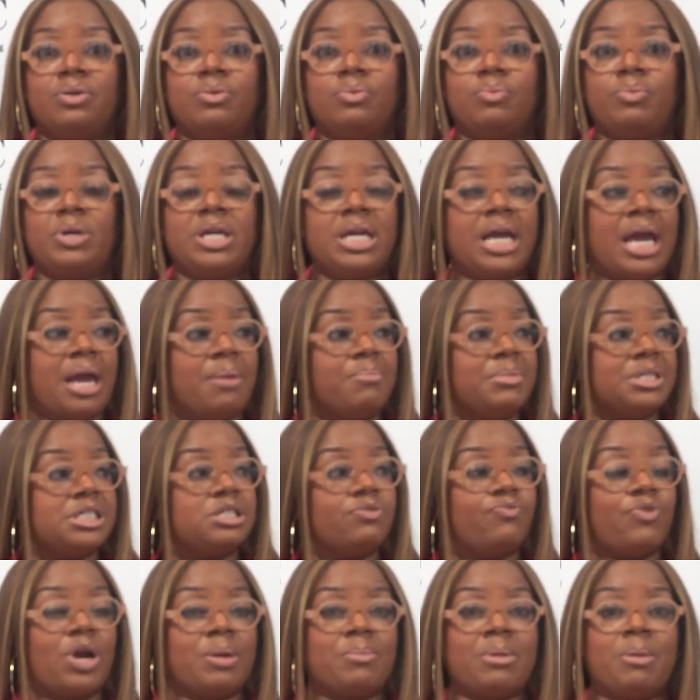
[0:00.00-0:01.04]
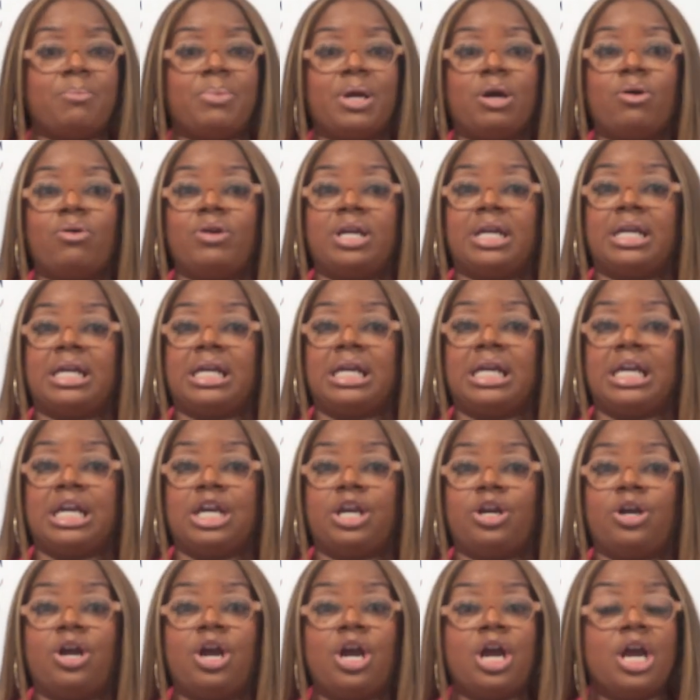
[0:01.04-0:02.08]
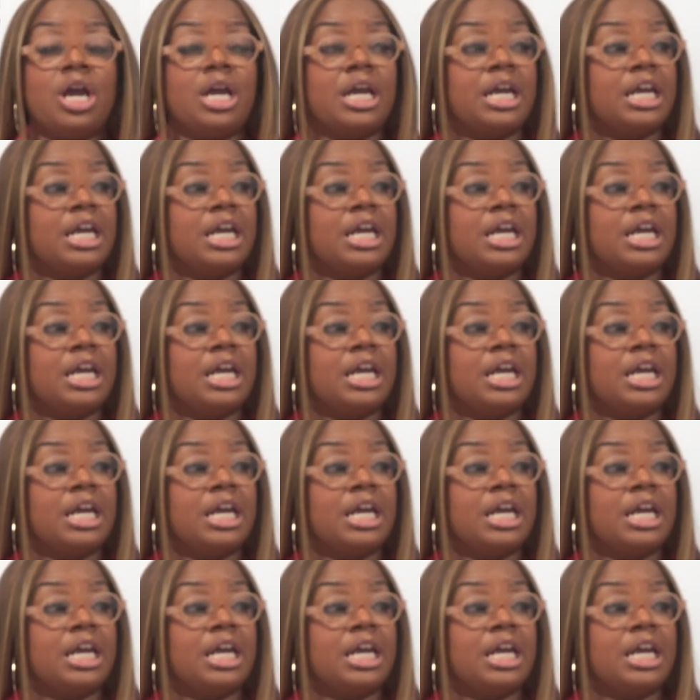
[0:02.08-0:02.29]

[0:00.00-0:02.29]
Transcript: We had Mr. Raymond Bell in here.